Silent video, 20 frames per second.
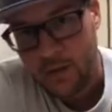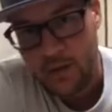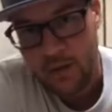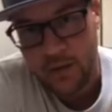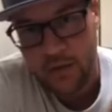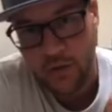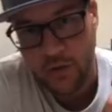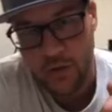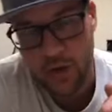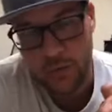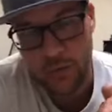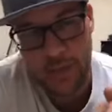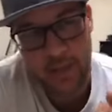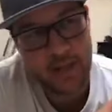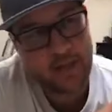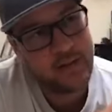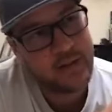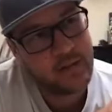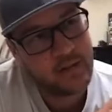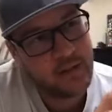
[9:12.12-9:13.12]
The
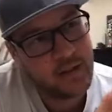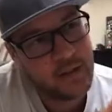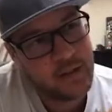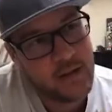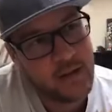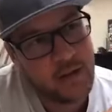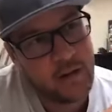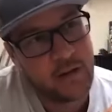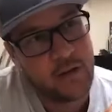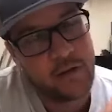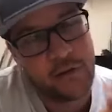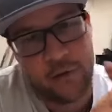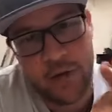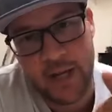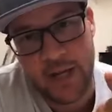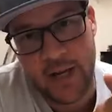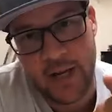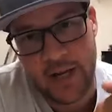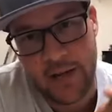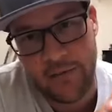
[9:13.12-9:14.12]
Eurobs is a
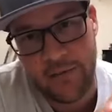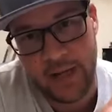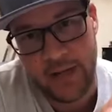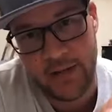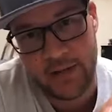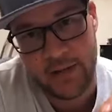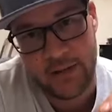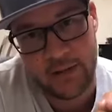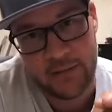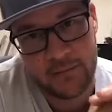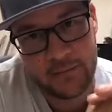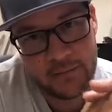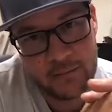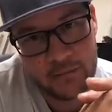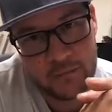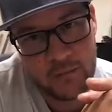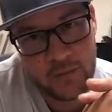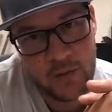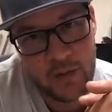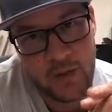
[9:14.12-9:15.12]
3-day event,
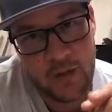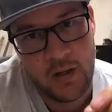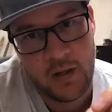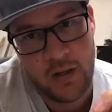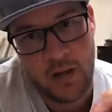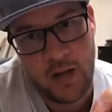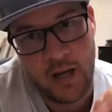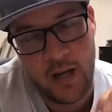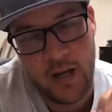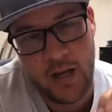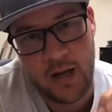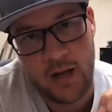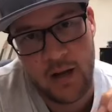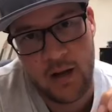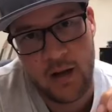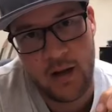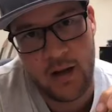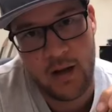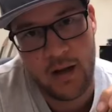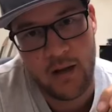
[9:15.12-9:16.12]

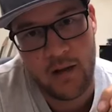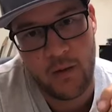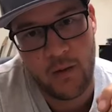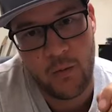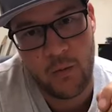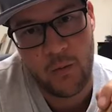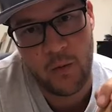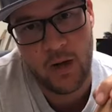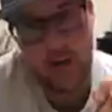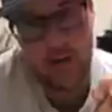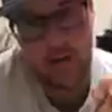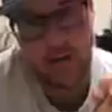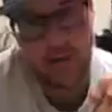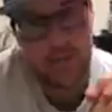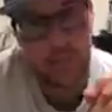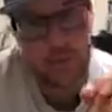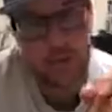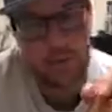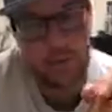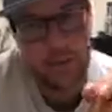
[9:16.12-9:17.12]
and one of the
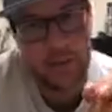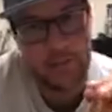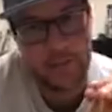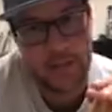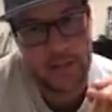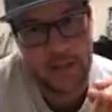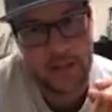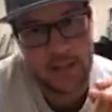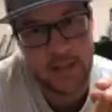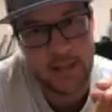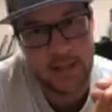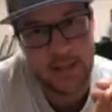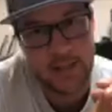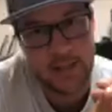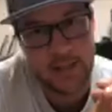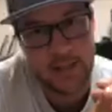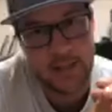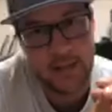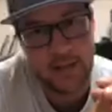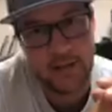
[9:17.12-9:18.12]
problems is
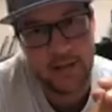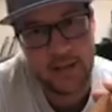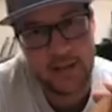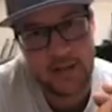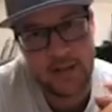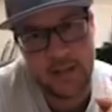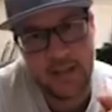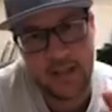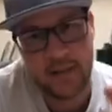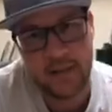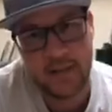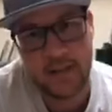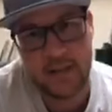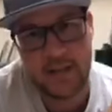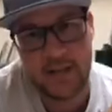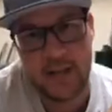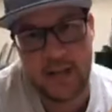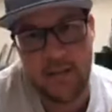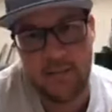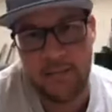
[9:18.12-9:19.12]
that it doesn't get the
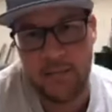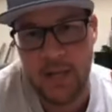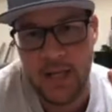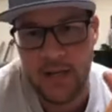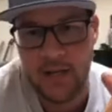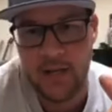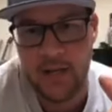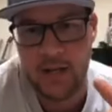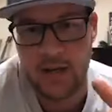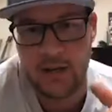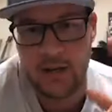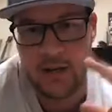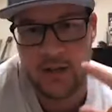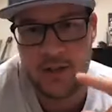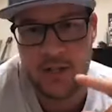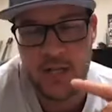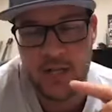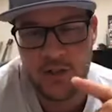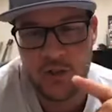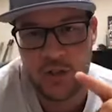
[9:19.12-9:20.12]
same media
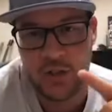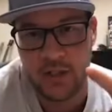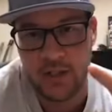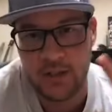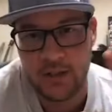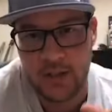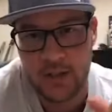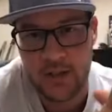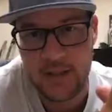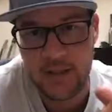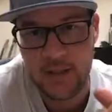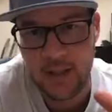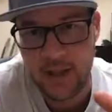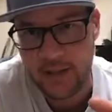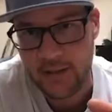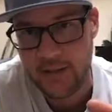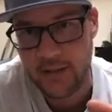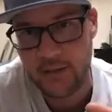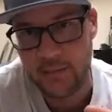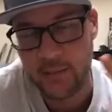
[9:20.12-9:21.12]
attention. It doesn't
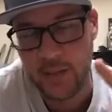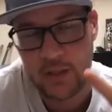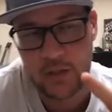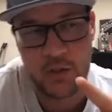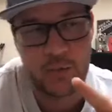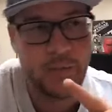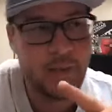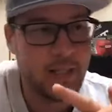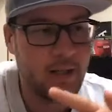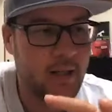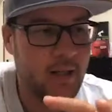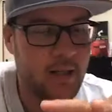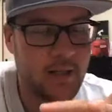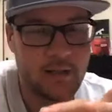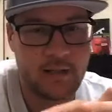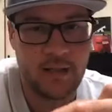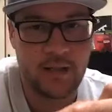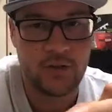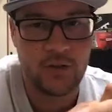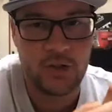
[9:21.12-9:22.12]
get as much media
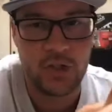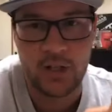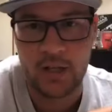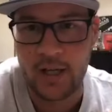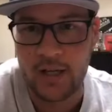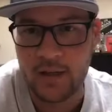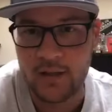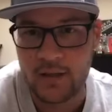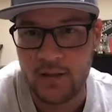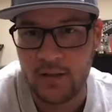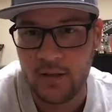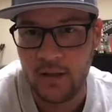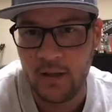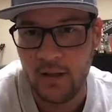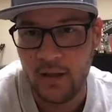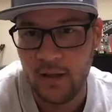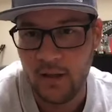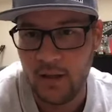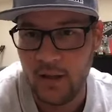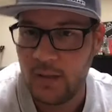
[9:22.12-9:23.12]
attention as
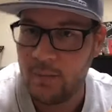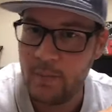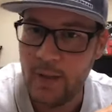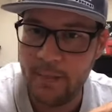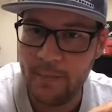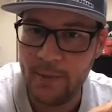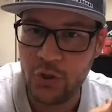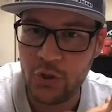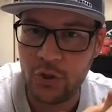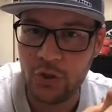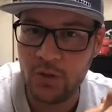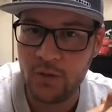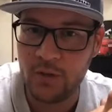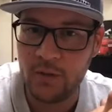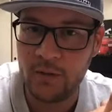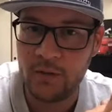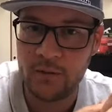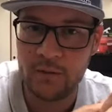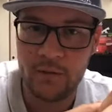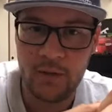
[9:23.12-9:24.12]
it maybe should.
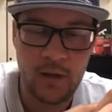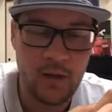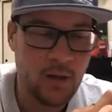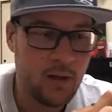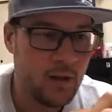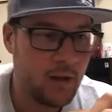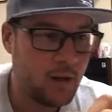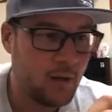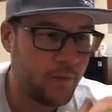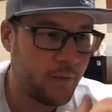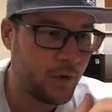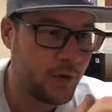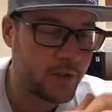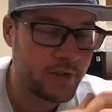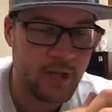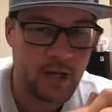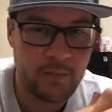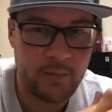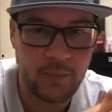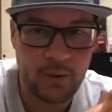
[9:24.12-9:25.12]
For
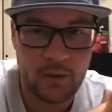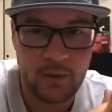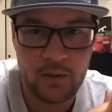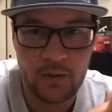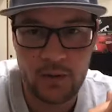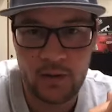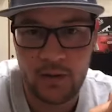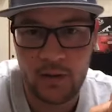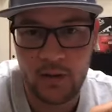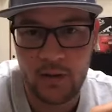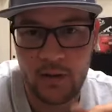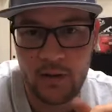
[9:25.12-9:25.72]
example,